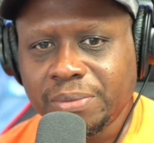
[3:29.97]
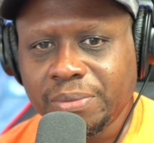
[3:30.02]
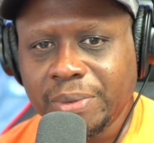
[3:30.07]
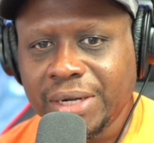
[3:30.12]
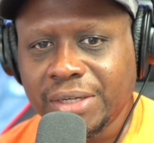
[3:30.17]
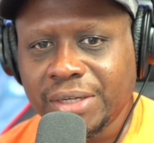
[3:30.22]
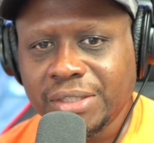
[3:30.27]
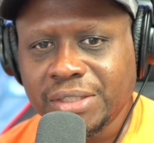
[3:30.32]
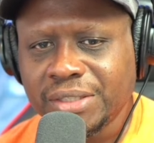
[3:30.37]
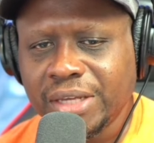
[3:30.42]
where
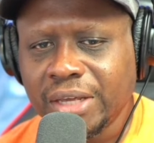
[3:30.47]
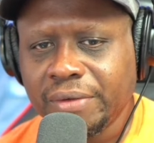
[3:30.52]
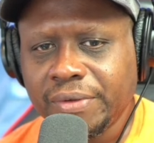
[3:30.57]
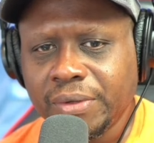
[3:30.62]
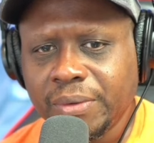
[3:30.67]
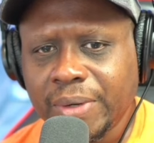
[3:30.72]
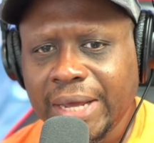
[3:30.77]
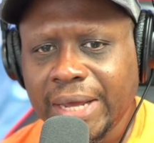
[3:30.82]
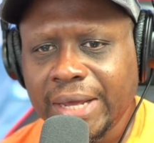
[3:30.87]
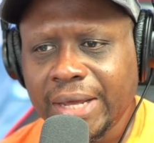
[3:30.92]
they just give
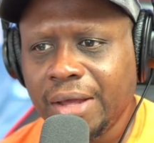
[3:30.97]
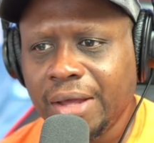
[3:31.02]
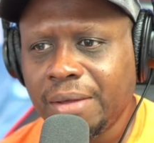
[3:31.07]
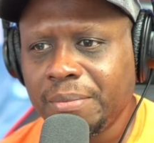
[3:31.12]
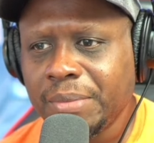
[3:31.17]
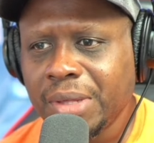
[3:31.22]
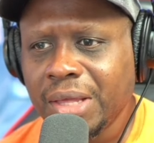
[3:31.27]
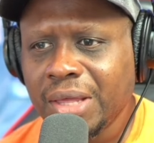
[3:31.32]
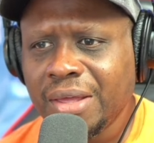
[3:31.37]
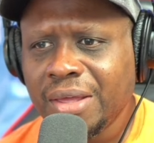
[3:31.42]
you
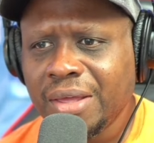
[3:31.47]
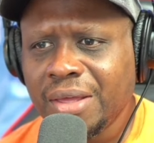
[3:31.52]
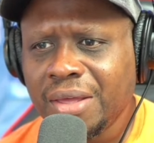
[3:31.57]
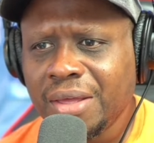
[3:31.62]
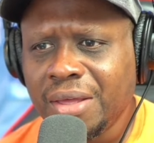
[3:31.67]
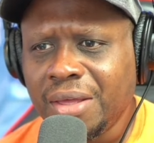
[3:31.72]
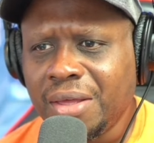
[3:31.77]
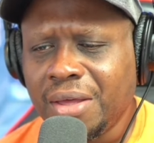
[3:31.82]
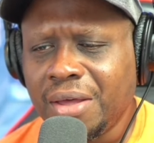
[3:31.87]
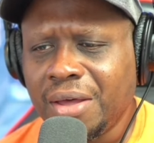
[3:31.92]

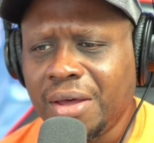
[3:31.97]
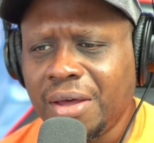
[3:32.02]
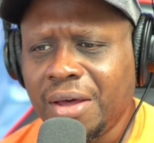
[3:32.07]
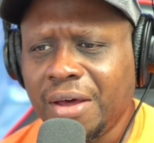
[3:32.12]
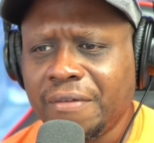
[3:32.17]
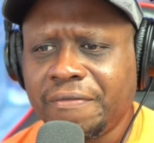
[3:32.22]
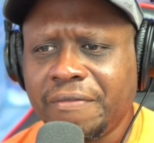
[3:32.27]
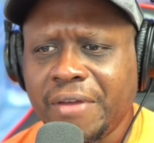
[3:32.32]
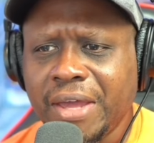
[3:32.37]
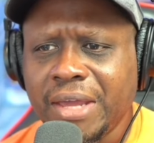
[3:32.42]
a
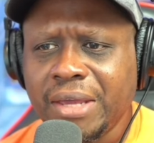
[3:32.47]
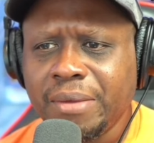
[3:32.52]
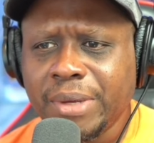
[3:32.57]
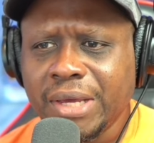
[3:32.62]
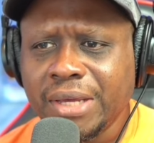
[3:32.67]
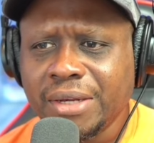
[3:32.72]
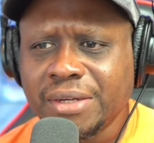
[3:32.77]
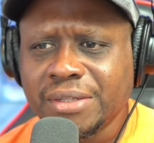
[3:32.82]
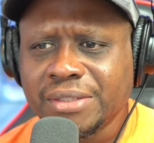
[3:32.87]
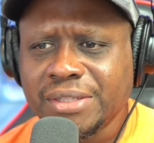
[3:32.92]
fake
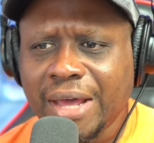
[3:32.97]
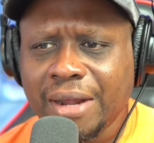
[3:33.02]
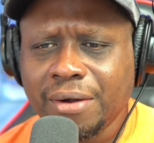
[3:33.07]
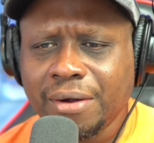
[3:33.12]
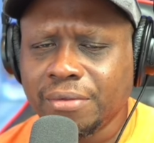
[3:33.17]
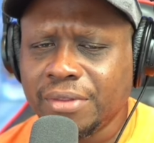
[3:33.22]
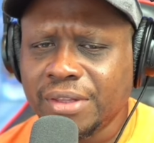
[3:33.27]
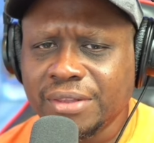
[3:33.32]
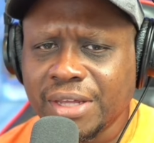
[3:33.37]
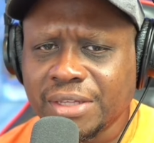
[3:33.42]
penis. I
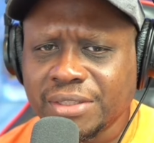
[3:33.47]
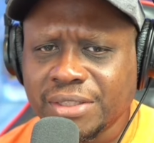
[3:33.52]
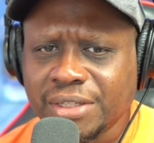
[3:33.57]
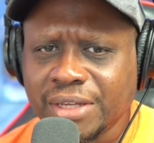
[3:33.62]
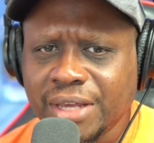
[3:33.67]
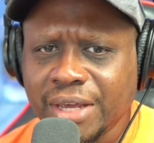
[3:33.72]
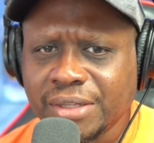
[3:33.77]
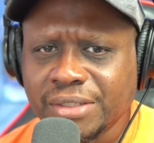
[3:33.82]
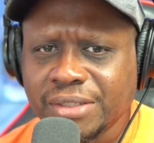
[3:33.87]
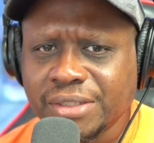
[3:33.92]
don't think that's the
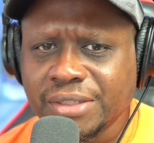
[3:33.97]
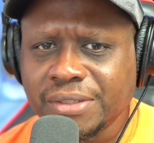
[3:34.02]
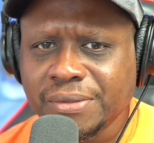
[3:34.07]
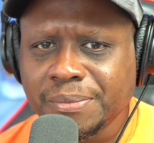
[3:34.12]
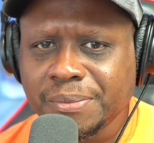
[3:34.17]
case.